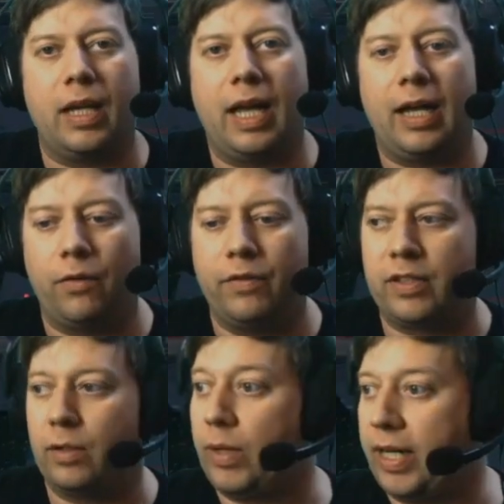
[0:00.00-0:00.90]
And
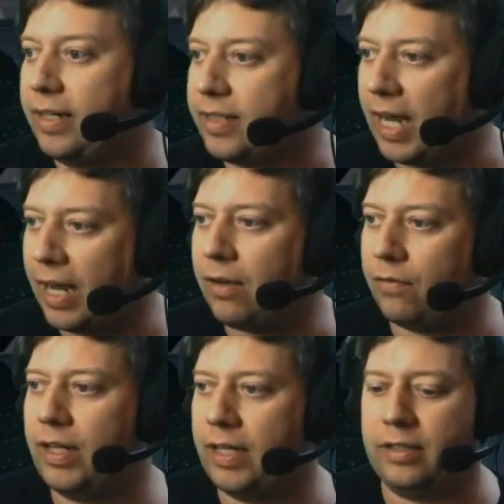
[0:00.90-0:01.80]
obviously we need to
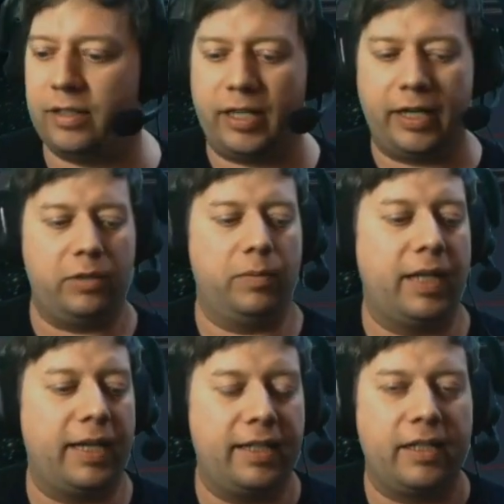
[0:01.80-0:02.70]
have an interchangeable
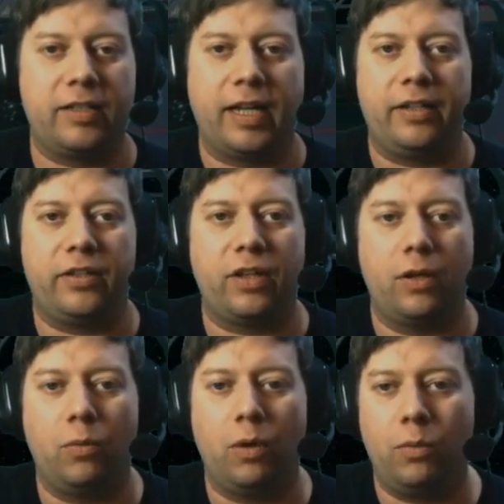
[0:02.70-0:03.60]
landing state. So
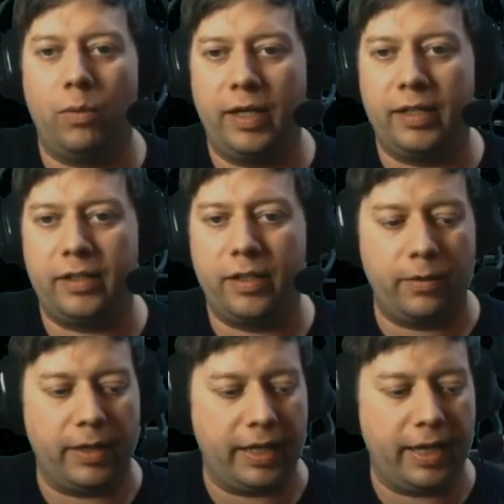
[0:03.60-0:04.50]
what we're
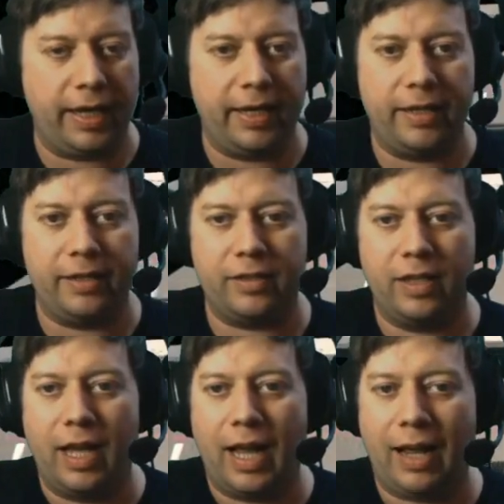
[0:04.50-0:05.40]
doing is
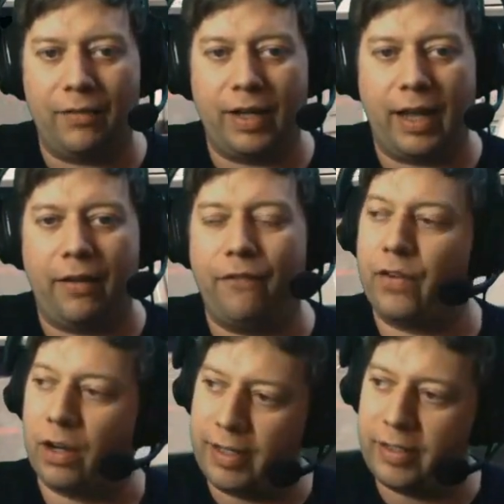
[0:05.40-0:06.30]
having a
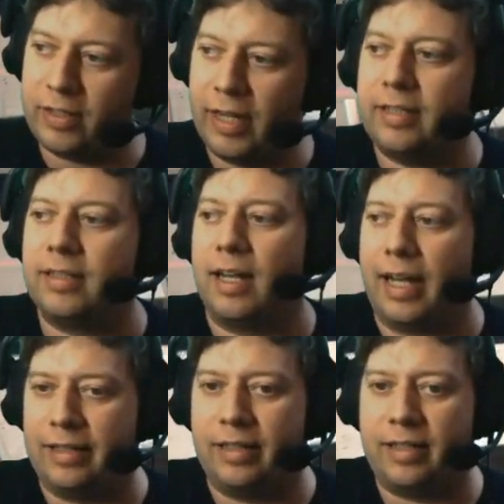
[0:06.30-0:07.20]
flight state and a
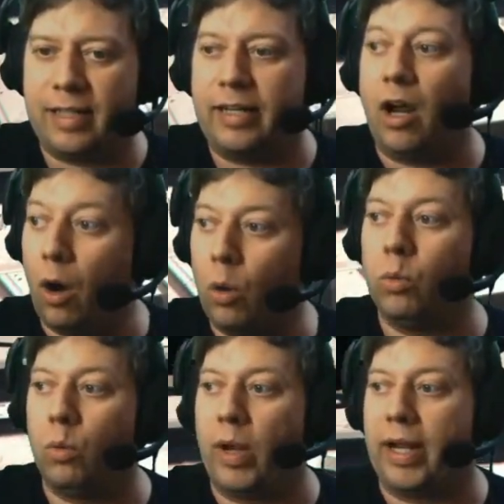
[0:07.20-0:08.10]
landed state whole
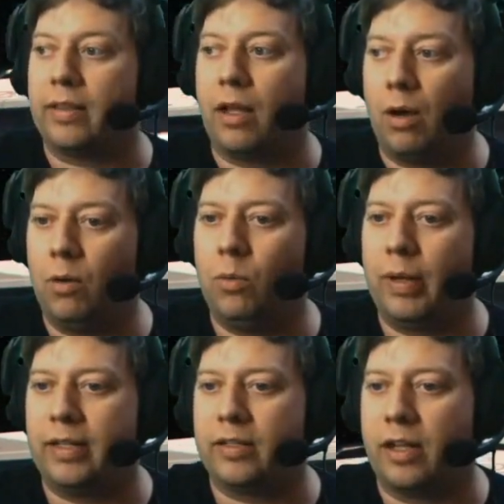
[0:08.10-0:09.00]
wing. The whole
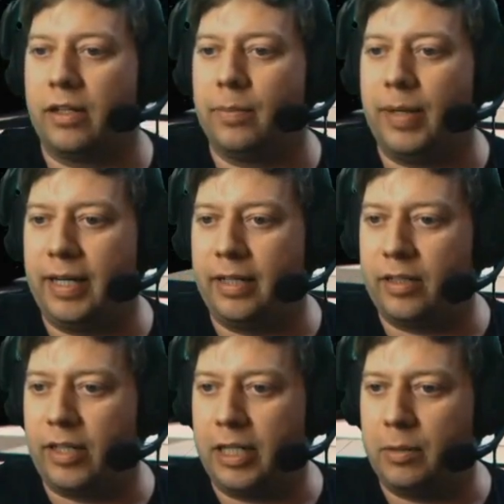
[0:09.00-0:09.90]
wing is going to be an
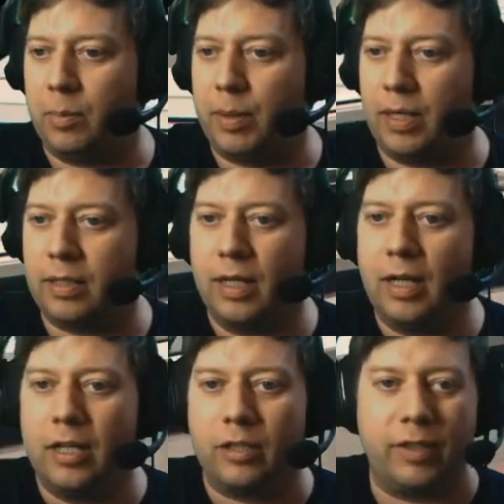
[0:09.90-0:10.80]
interchangeable part.
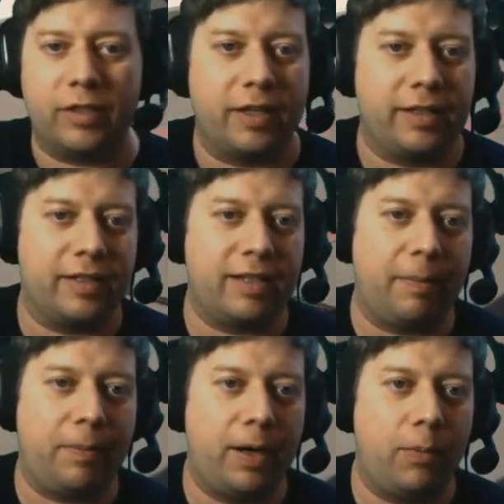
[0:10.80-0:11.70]
So it's going to
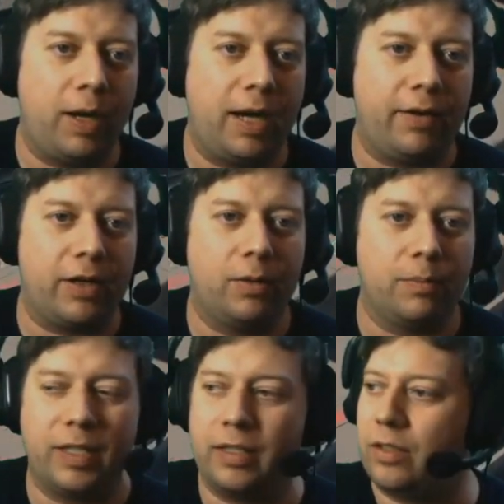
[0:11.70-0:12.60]
separate where it
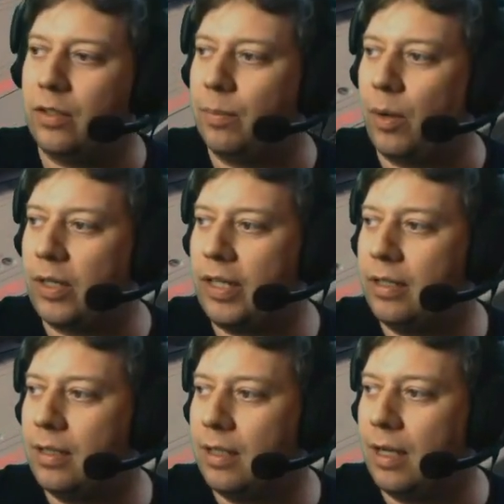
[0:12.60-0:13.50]
comes into the body
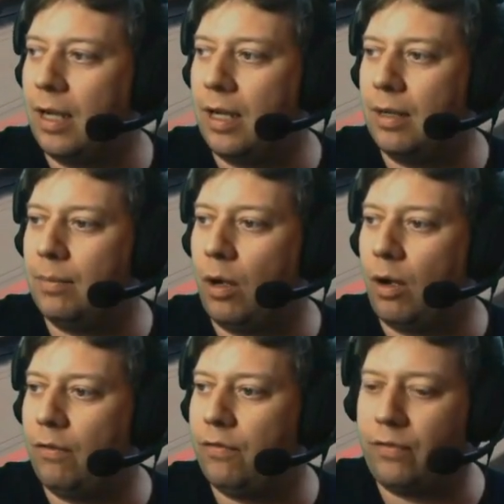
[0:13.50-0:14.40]

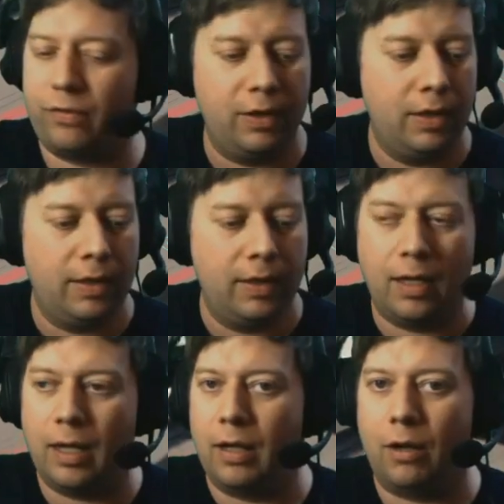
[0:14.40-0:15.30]
of
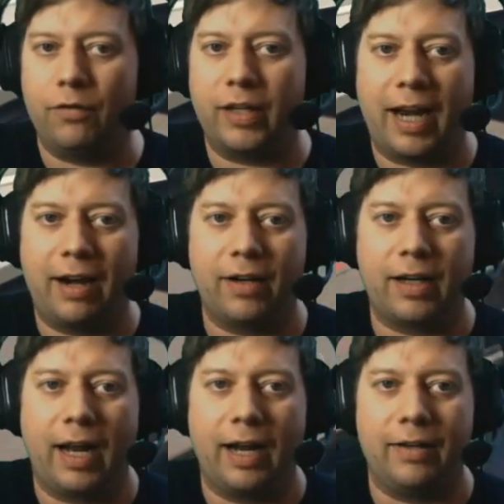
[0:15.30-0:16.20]
the
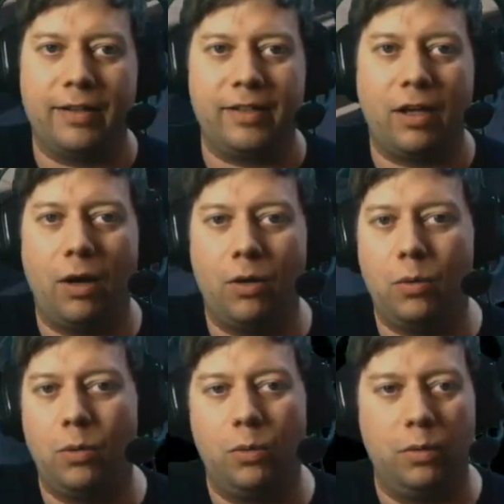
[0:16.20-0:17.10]
Carrack, and this
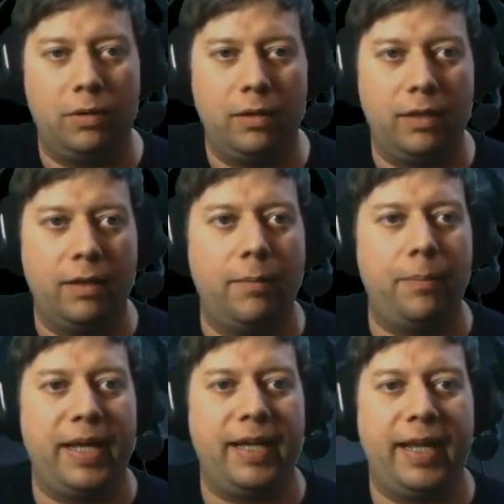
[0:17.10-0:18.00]
whole
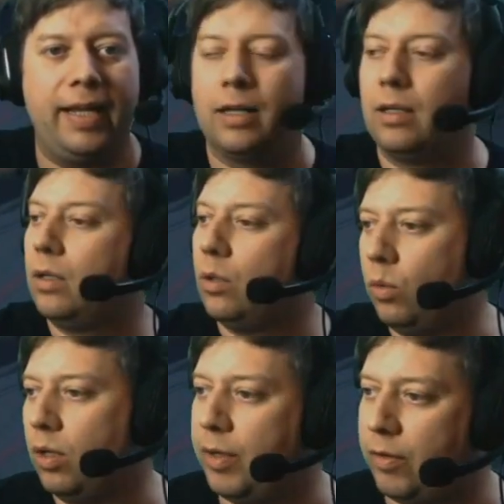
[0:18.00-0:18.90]
bit here
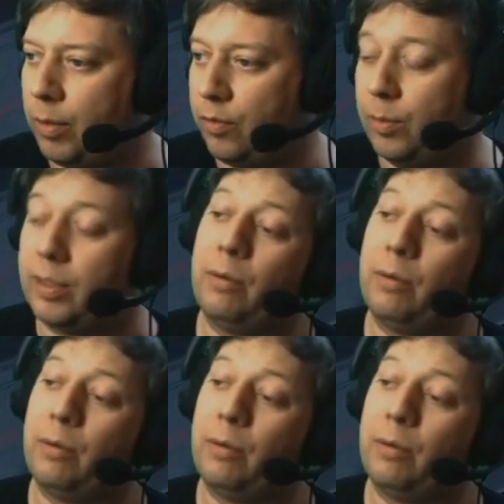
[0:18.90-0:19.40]
will be removable. Now,